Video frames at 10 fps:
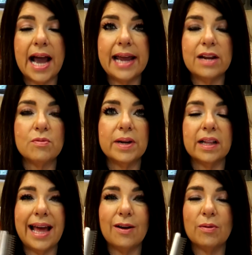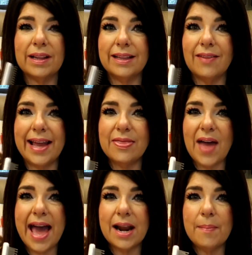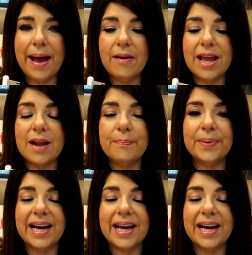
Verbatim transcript: I didn't really, I don't really like that about it,